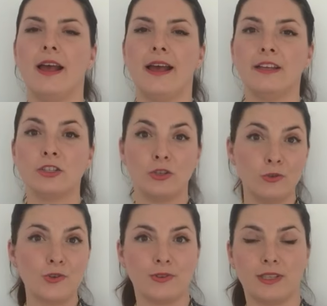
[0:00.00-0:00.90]
and
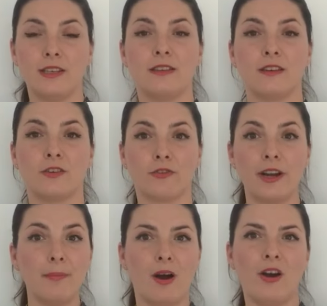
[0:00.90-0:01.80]
usually the
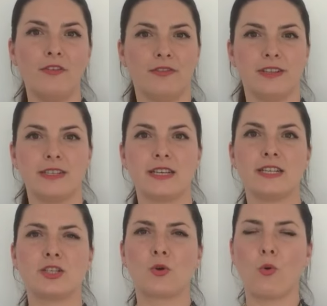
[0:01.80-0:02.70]
grape harvest
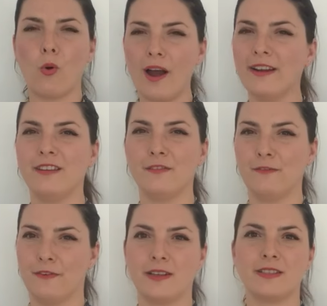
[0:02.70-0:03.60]
is quite the
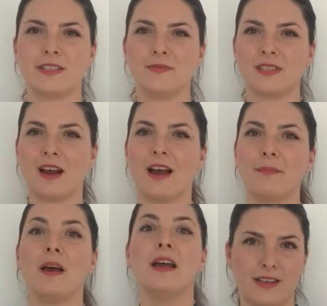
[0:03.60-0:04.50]
festive time